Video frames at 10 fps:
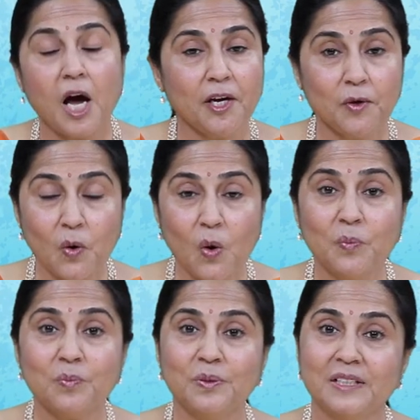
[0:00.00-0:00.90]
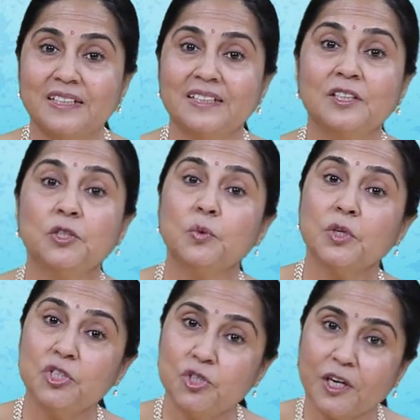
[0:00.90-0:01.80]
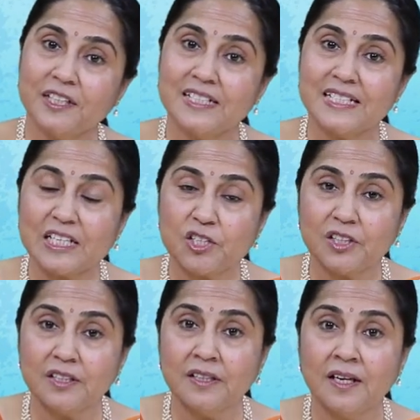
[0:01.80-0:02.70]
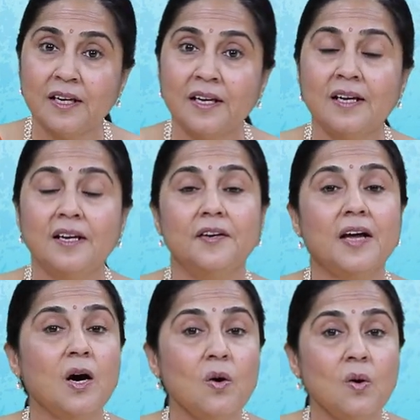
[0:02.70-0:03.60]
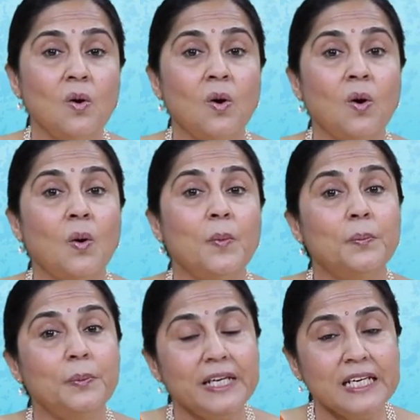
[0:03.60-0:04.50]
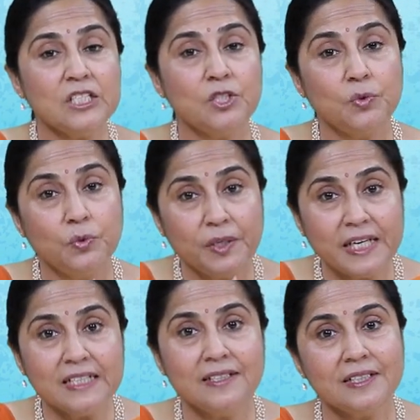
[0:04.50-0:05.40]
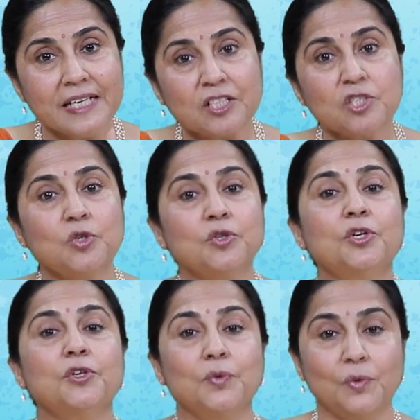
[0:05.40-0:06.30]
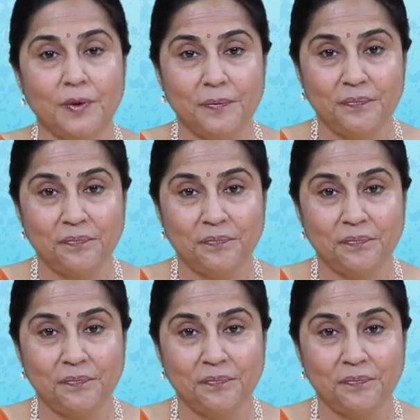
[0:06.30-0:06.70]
I hope you enjoyed the session. Now, please read the text on your own.